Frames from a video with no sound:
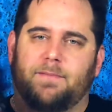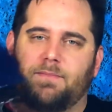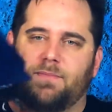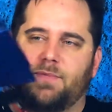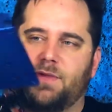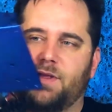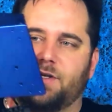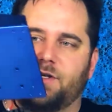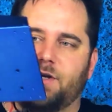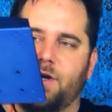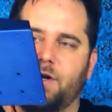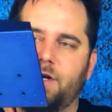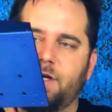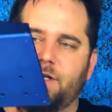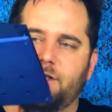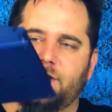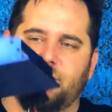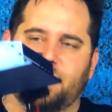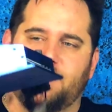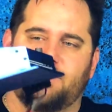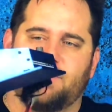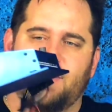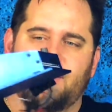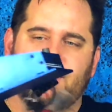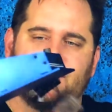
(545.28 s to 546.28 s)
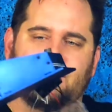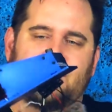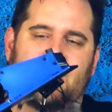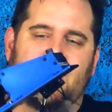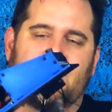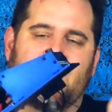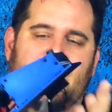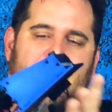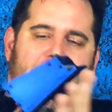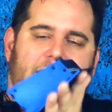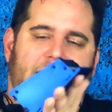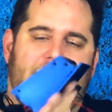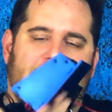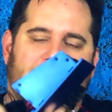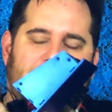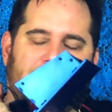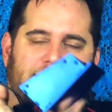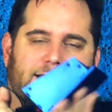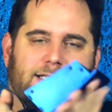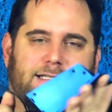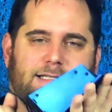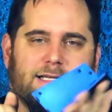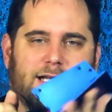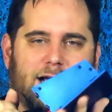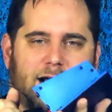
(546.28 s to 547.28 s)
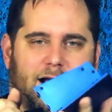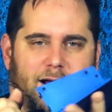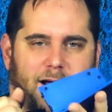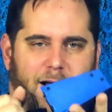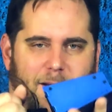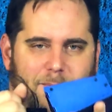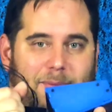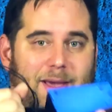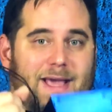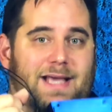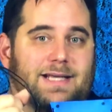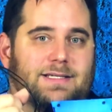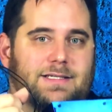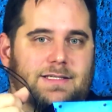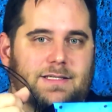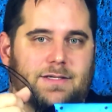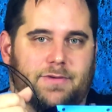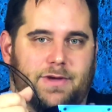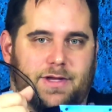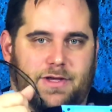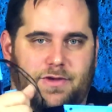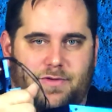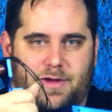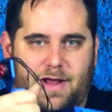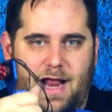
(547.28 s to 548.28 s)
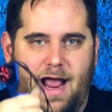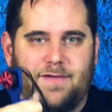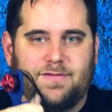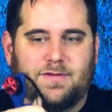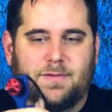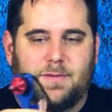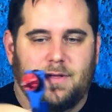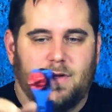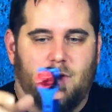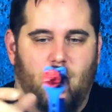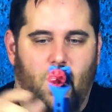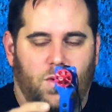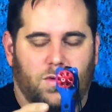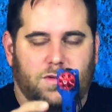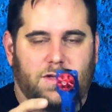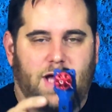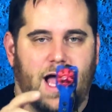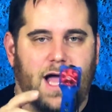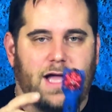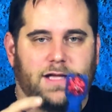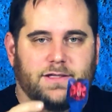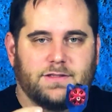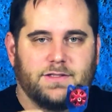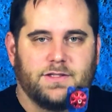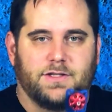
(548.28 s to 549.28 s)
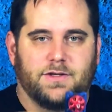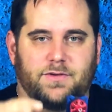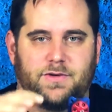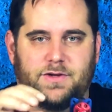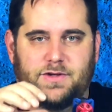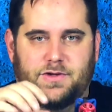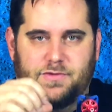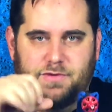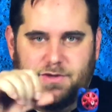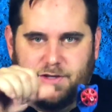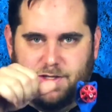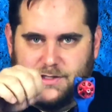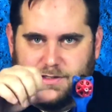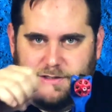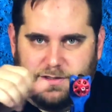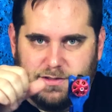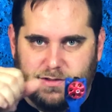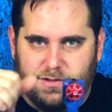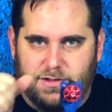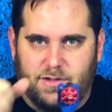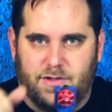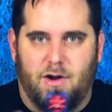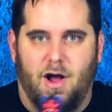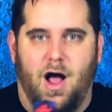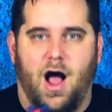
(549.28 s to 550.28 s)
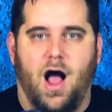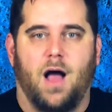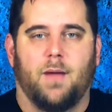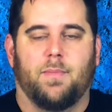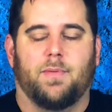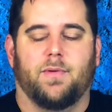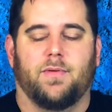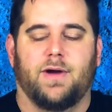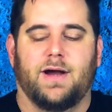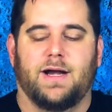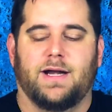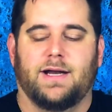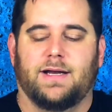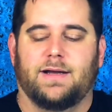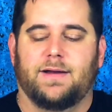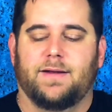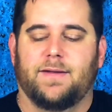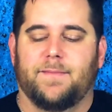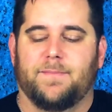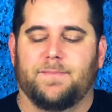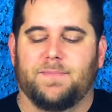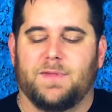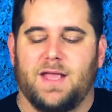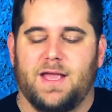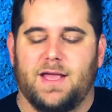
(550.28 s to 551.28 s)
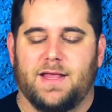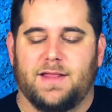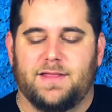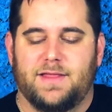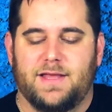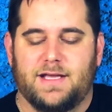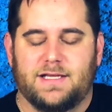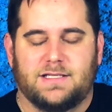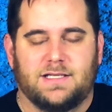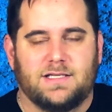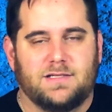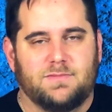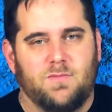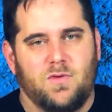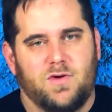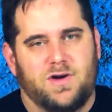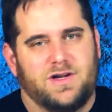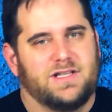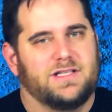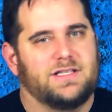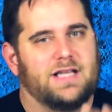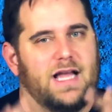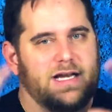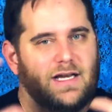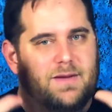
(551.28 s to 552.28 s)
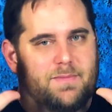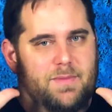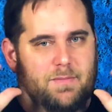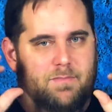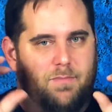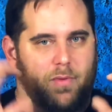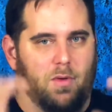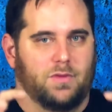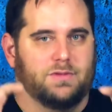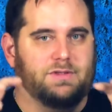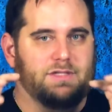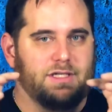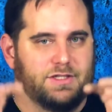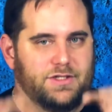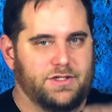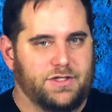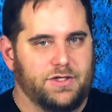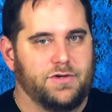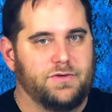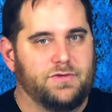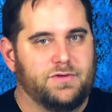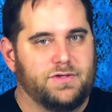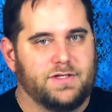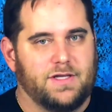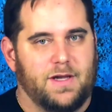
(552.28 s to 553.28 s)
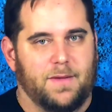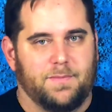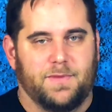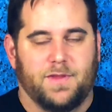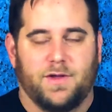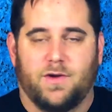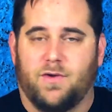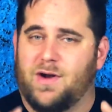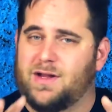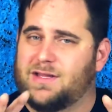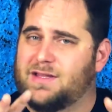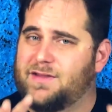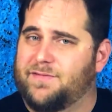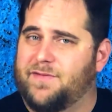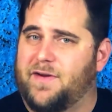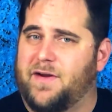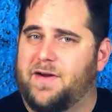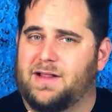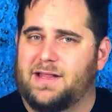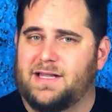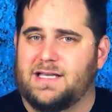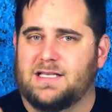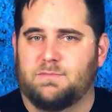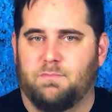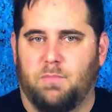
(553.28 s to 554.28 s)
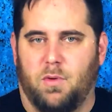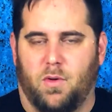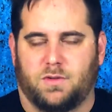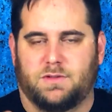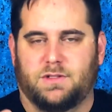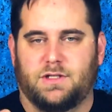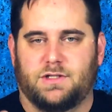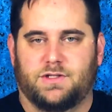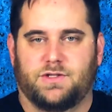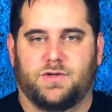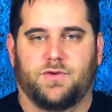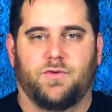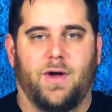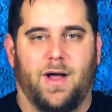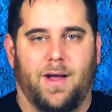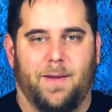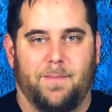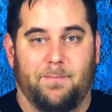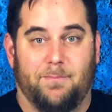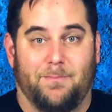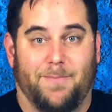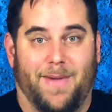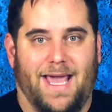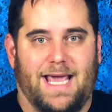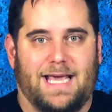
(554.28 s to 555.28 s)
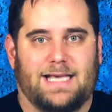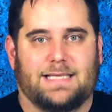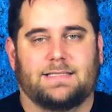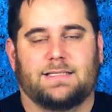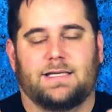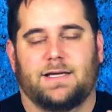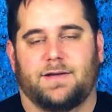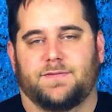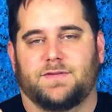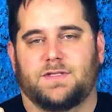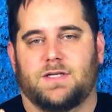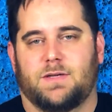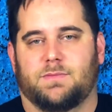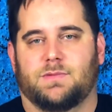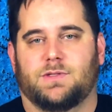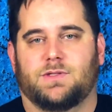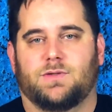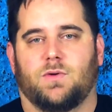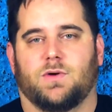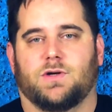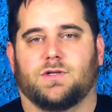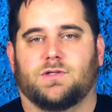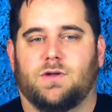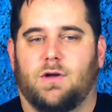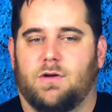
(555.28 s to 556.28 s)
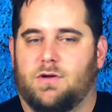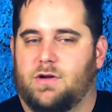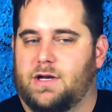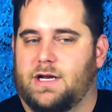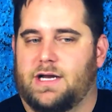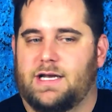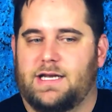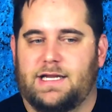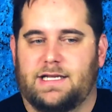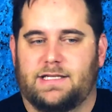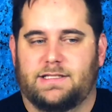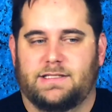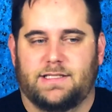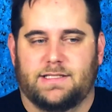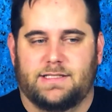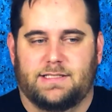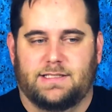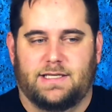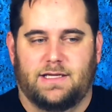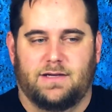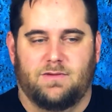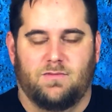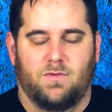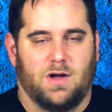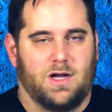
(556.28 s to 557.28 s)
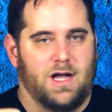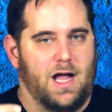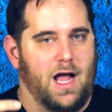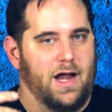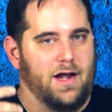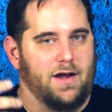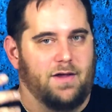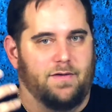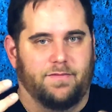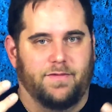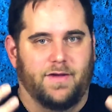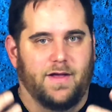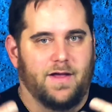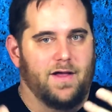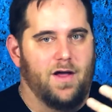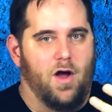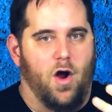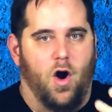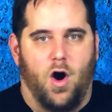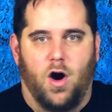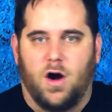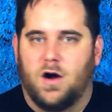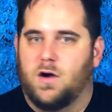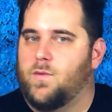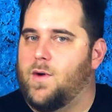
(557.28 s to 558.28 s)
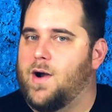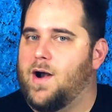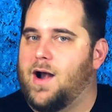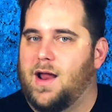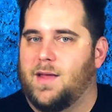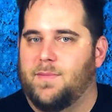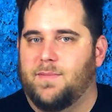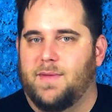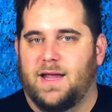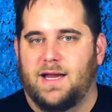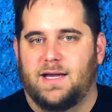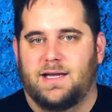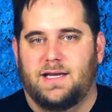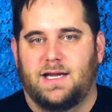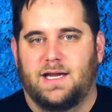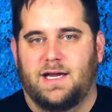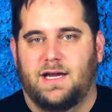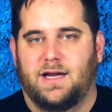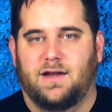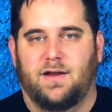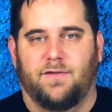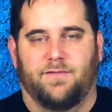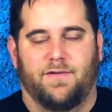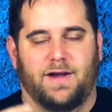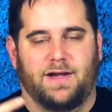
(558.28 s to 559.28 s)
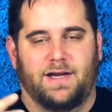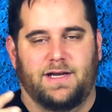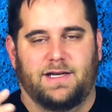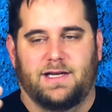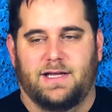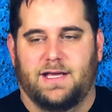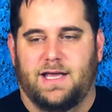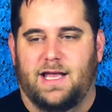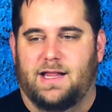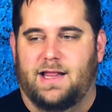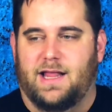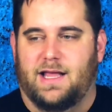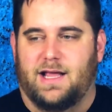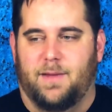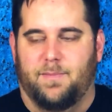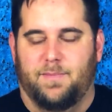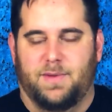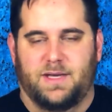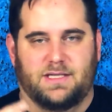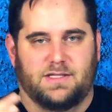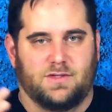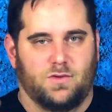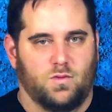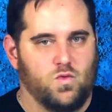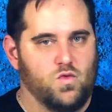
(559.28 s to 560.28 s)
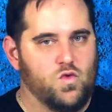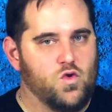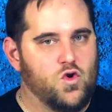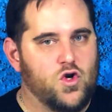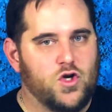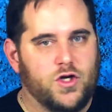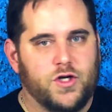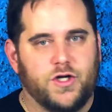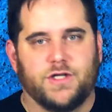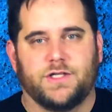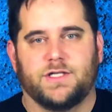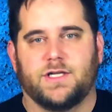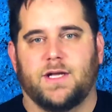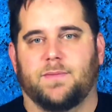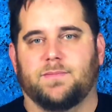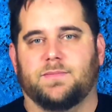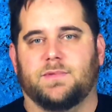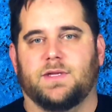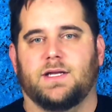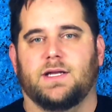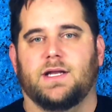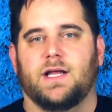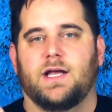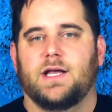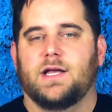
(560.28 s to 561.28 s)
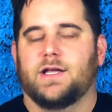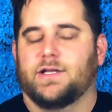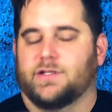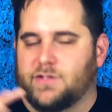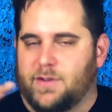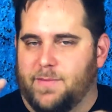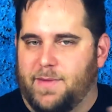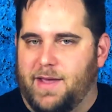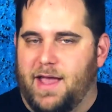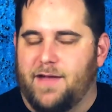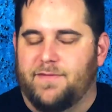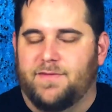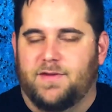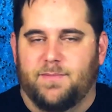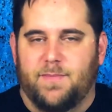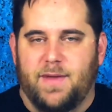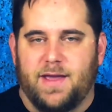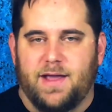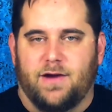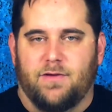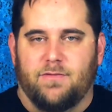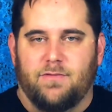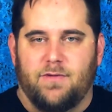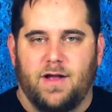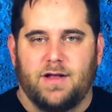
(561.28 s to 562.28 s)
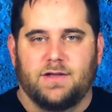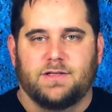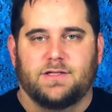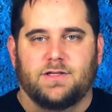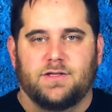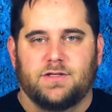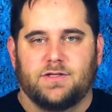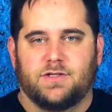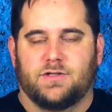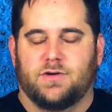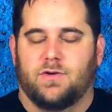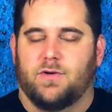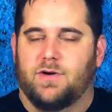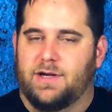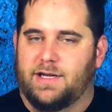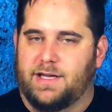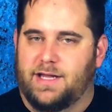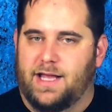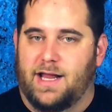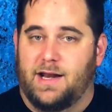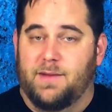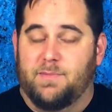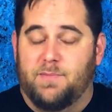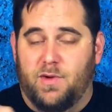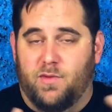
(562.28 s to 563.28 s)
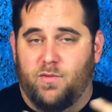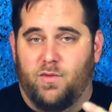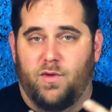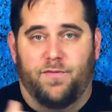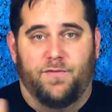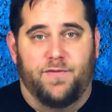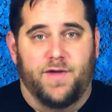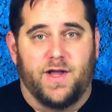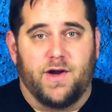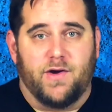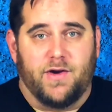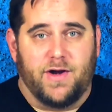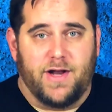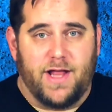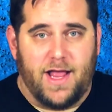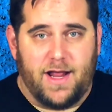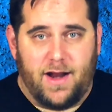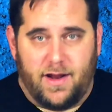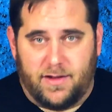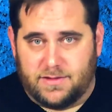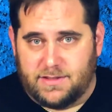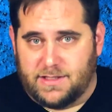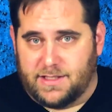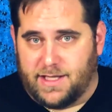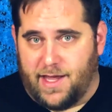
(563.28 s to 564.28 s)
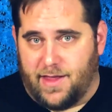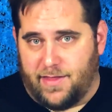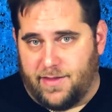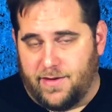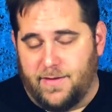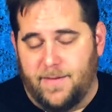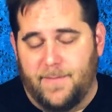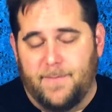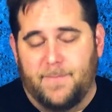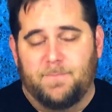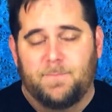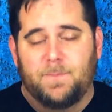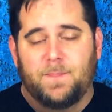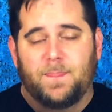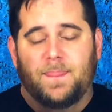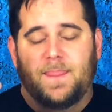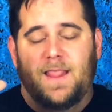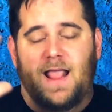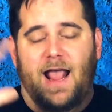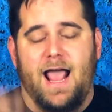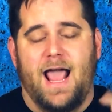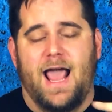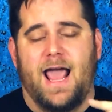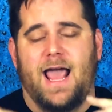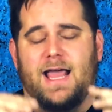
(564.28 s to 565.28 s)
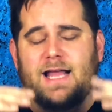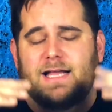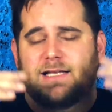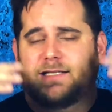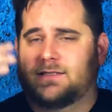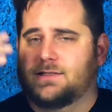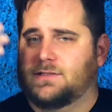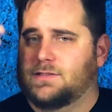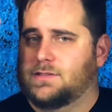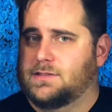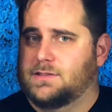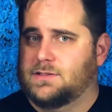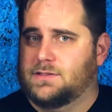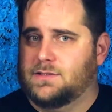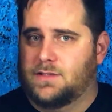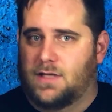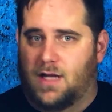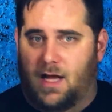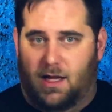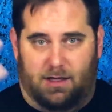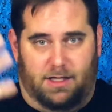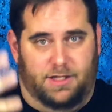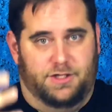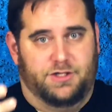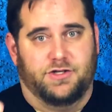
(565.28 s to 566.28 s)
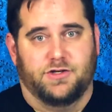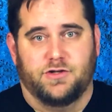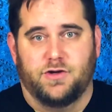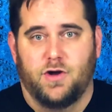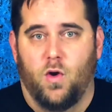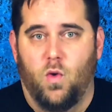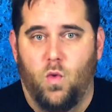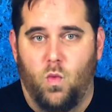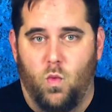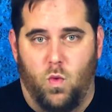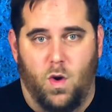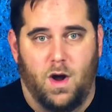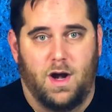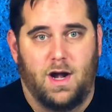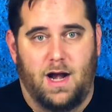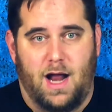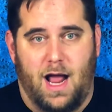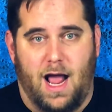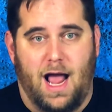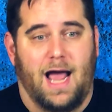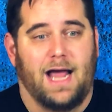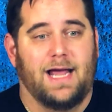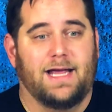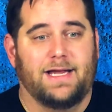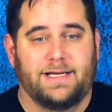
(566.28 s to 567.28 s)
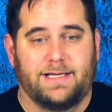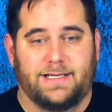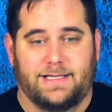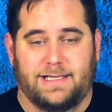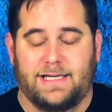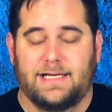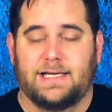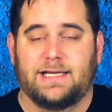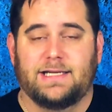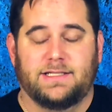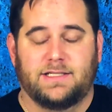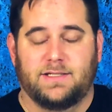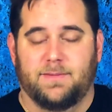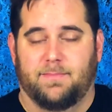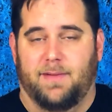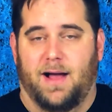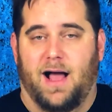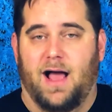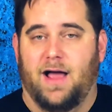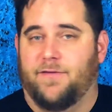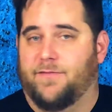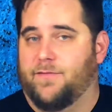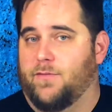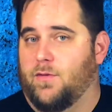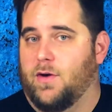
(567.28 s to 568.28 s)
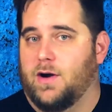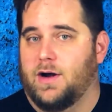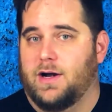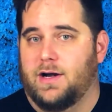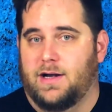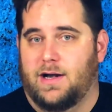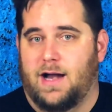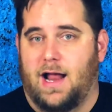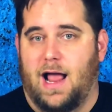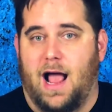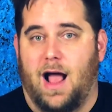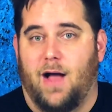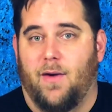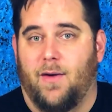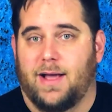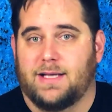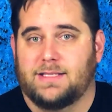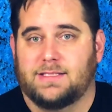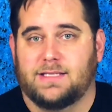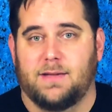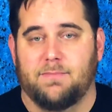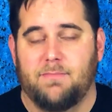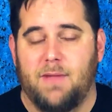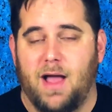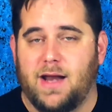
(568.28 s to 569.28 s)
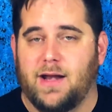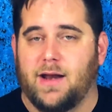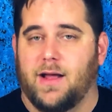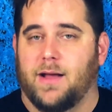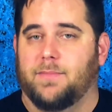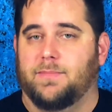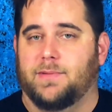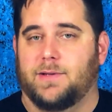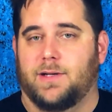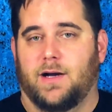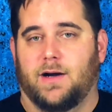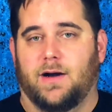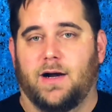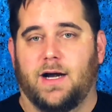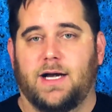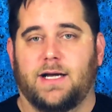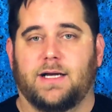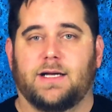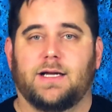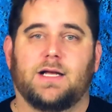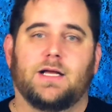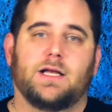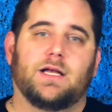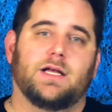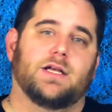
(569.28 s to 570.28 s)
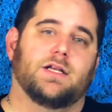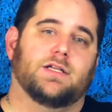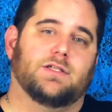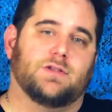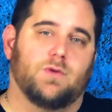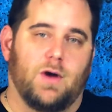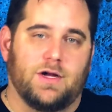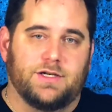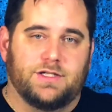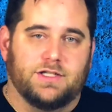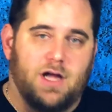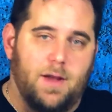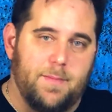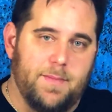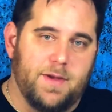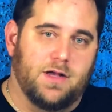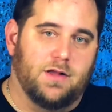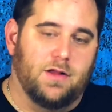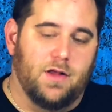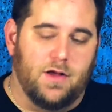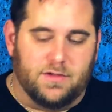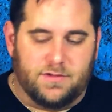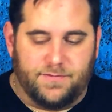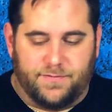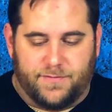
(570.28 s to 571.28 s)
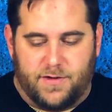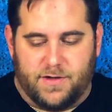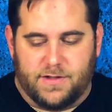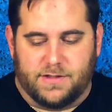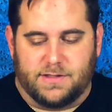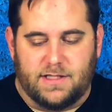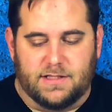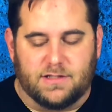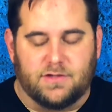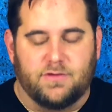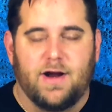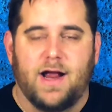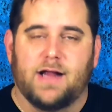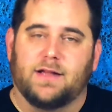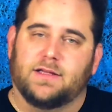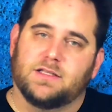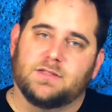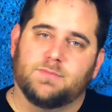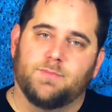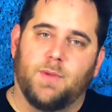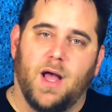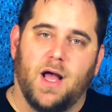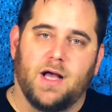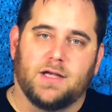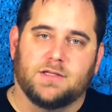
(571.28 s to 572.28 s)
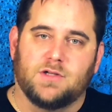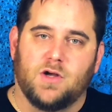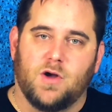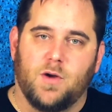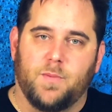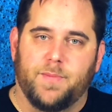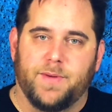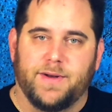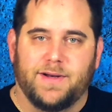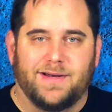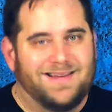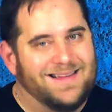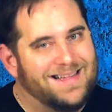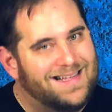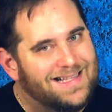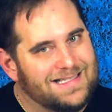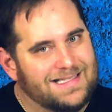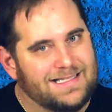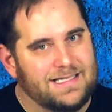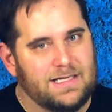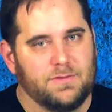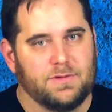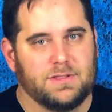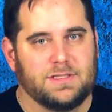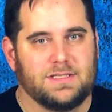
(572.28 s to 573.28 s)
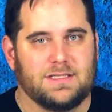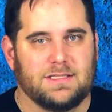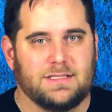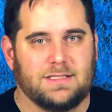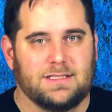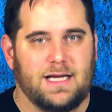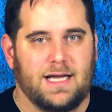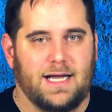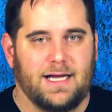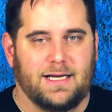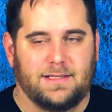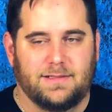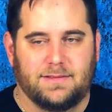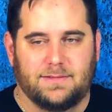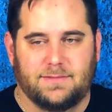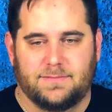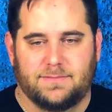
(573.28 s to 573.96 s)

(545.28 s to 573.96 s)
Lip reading: the Tronage thrust stand has a base to it. You can have something to hold on to, and you can, you know, operate it. This is more designed to be bolted to something, or at the very least bolted to a base of some sort. So I'm going to need to see what kind of hardware I may need, if I need to get like a piece of wood or something. So I may have to make a run to the store and get it, but we'll figure that out together. And I'll let you know what I needed to buy for it and how I set mine up. All right. So why don't you come in close first? Let's crack this box open and see what's inside.